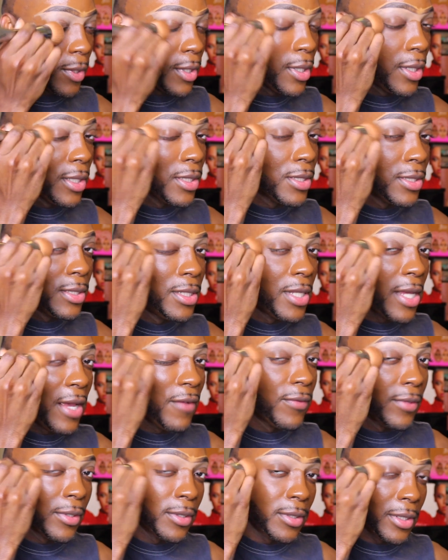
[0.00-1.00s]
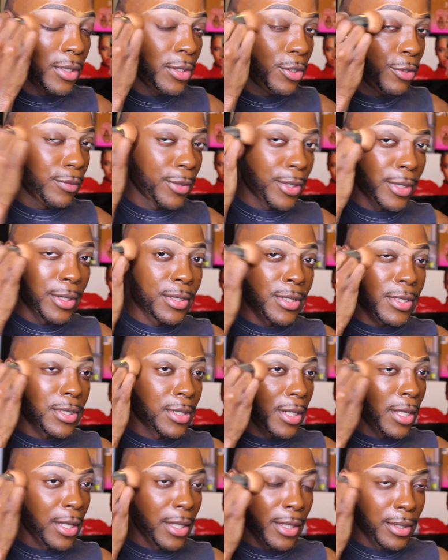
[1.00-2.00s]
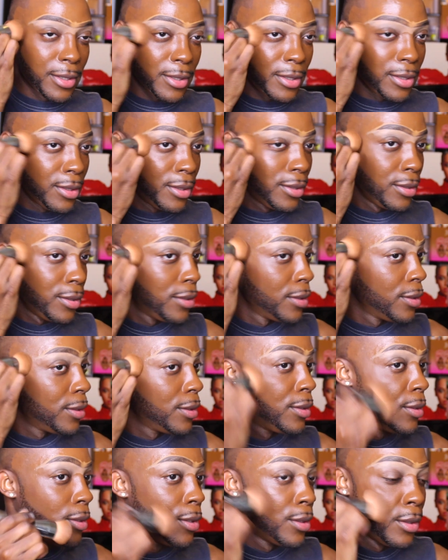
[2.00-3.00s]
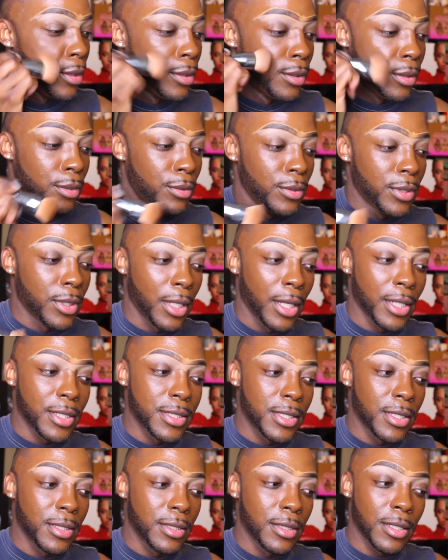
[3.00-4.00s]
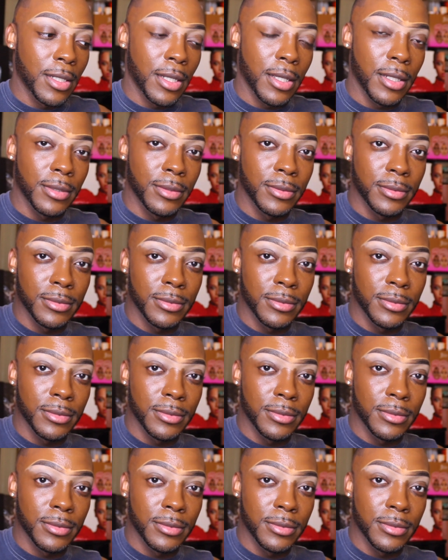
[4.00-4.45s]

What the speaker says: It's definitely luminous. Like, you can like see the glow.